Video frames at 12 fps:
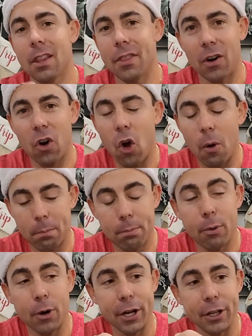They're all
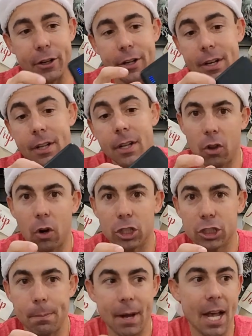pretty good,
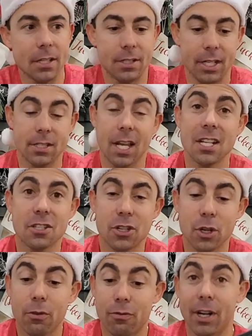large capacities, and
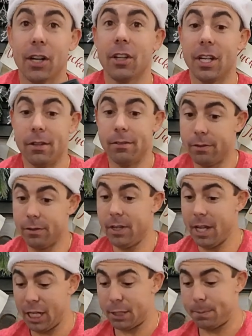still fairly
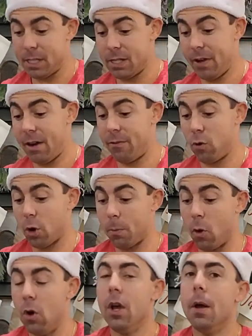inexpensive and
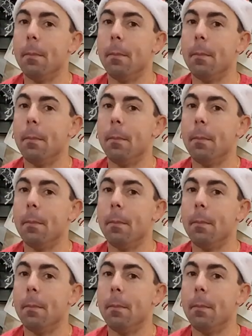affordable,